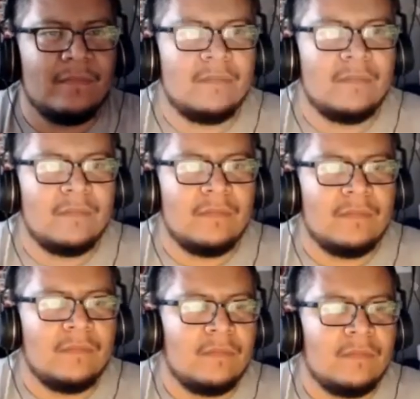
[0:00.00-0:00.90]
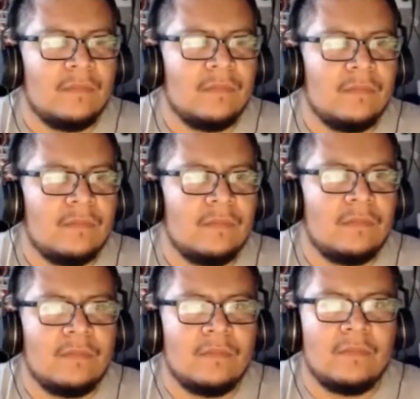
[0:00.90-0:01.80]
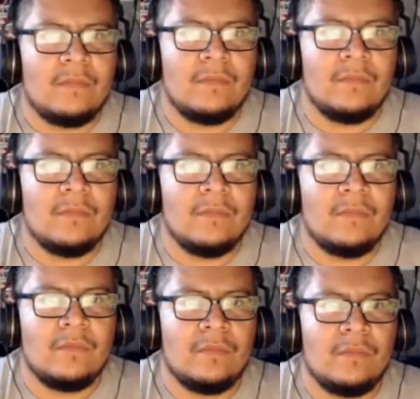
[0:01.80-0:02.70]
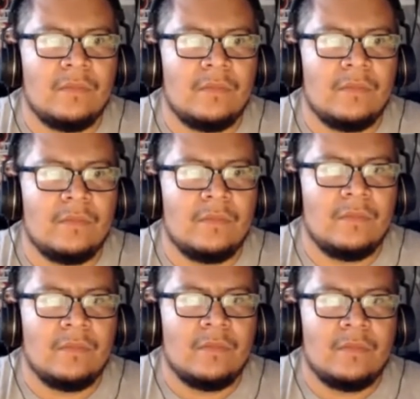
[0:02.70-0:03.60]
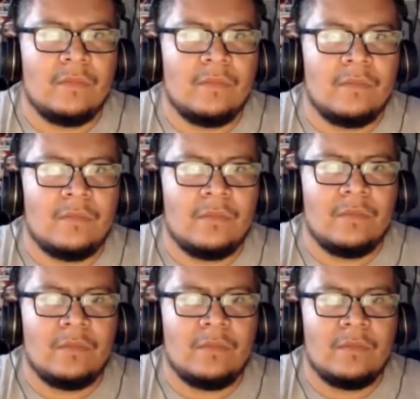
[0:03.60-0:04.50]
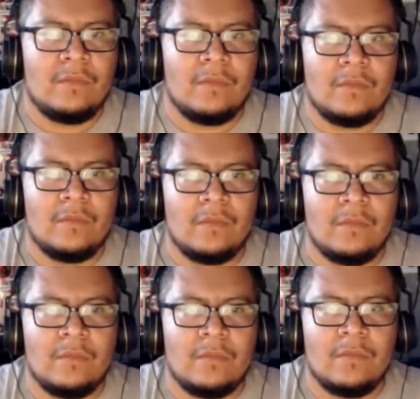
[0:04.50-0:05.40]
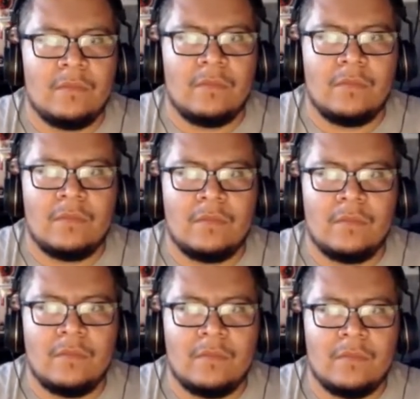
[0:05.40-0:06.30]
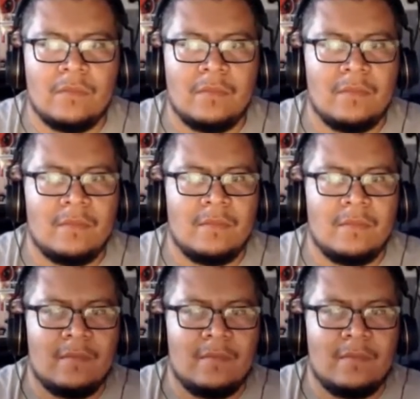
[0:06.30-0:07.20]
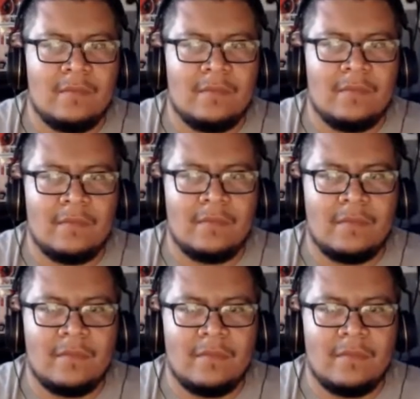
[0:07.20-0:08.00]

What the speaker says: (not speaking)